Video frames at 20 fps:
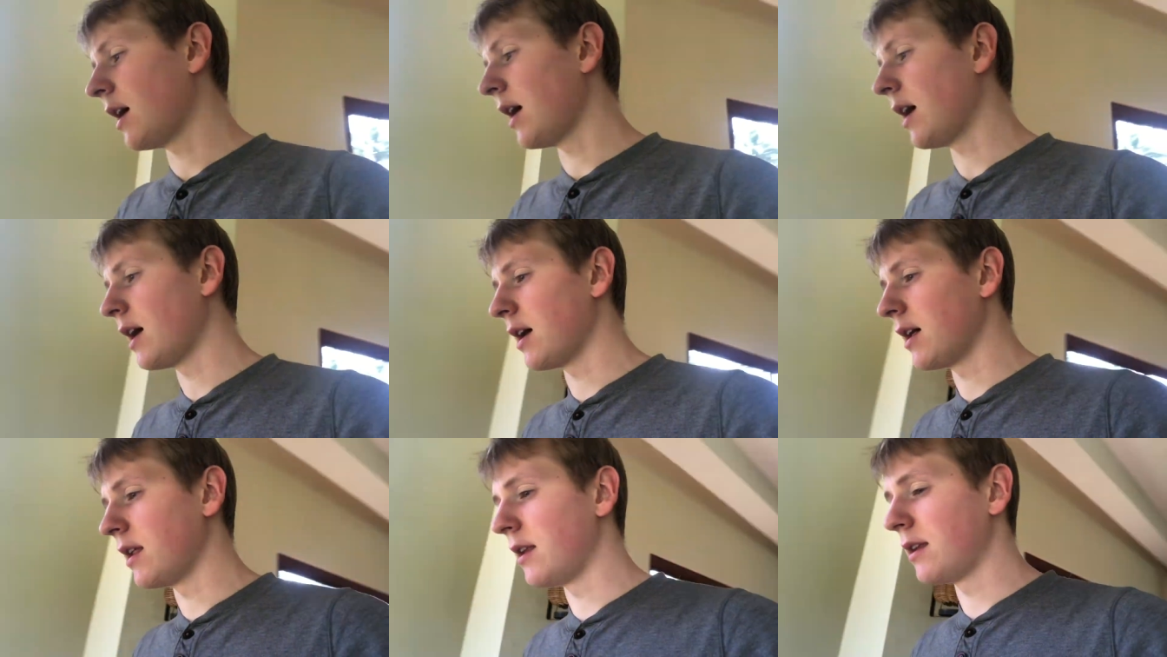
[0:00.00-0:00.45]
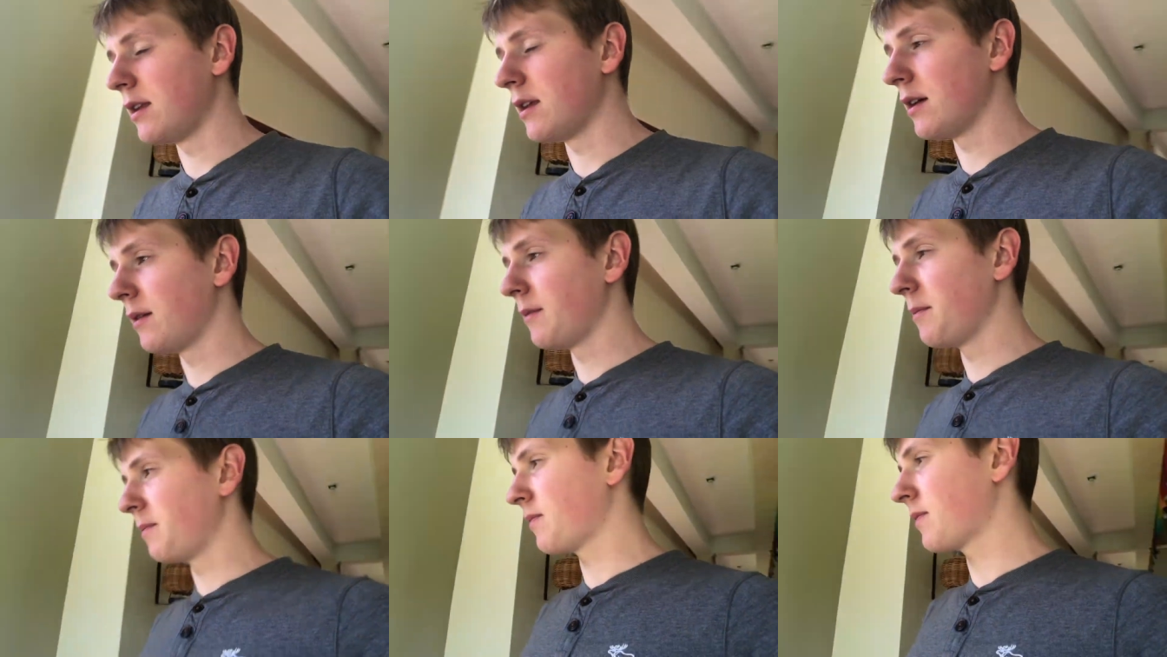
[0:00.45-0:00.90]
and
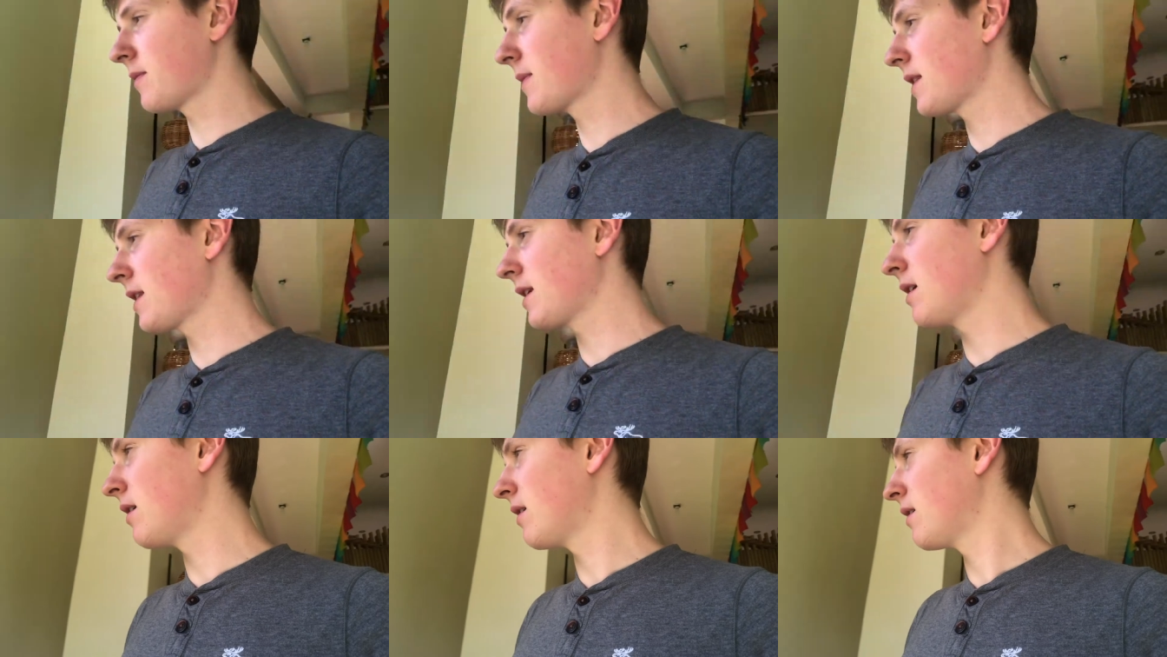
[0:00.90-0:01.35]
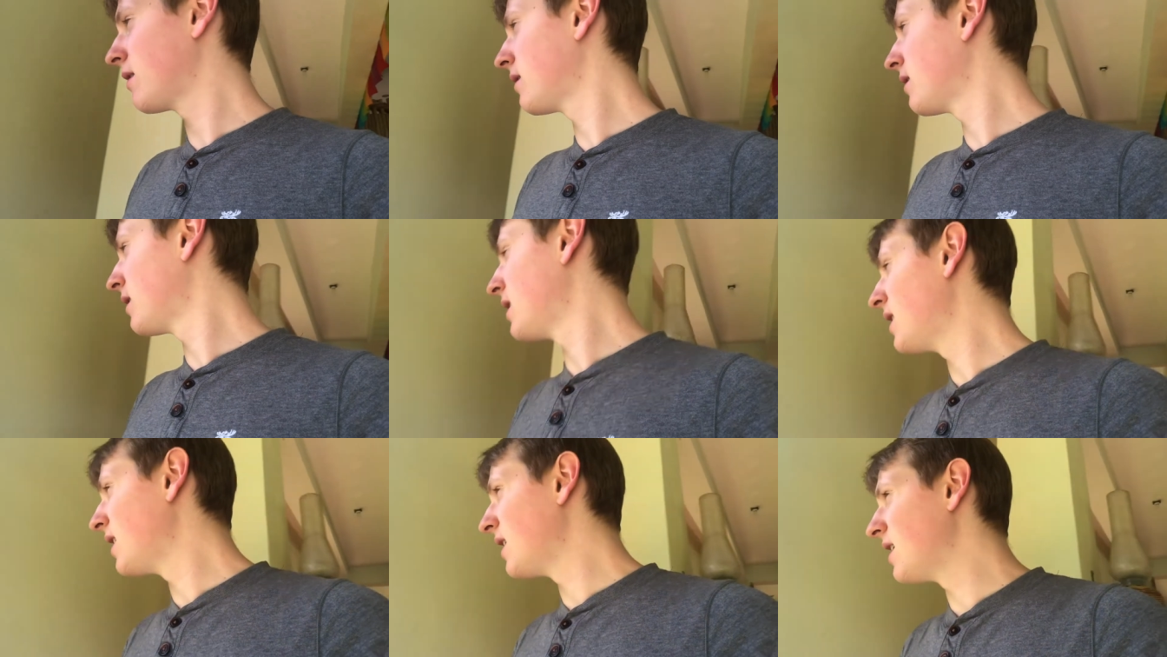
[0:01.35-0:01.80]
um,
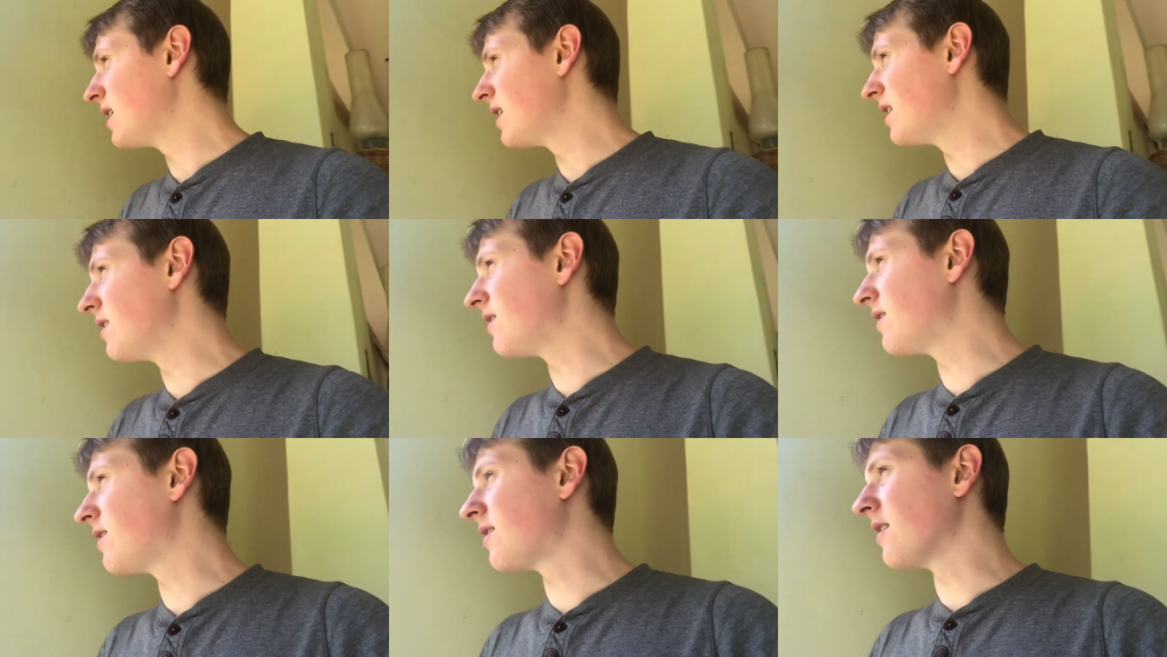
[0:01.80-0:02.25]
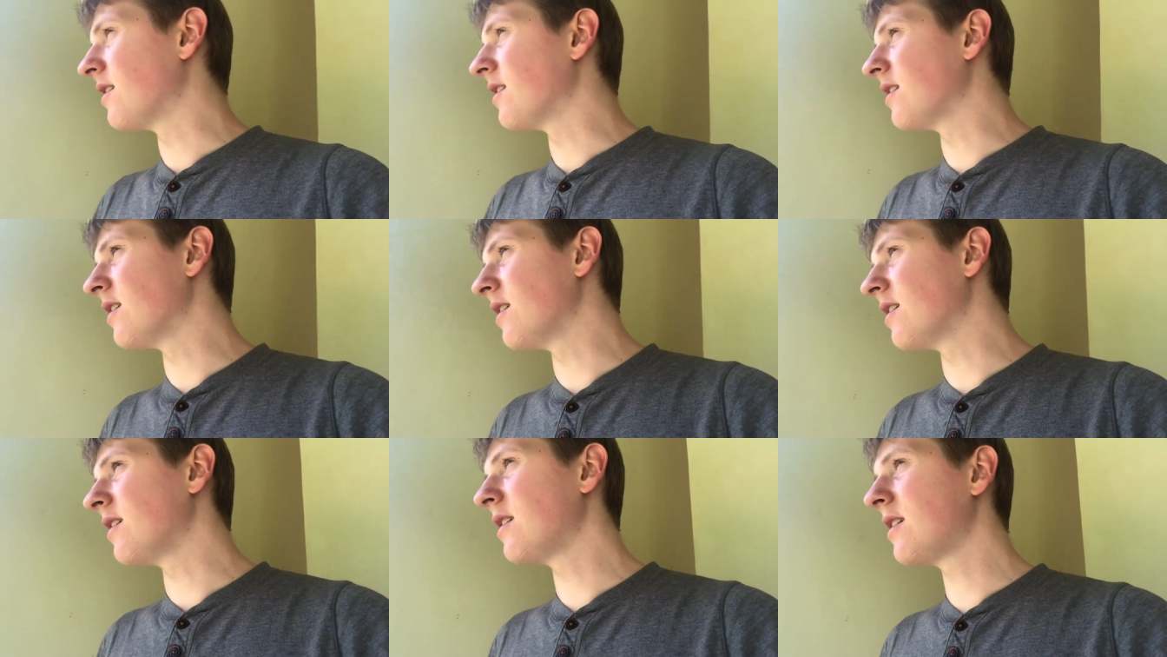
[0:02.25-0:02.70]
it's.
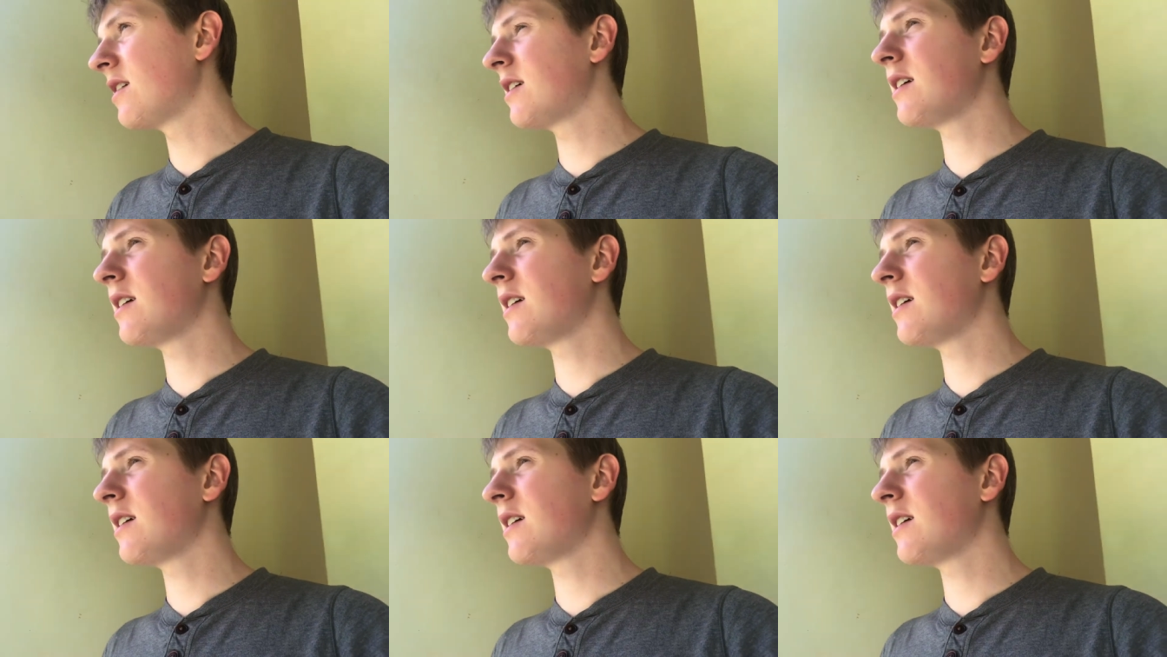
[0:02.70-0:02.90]
Uh,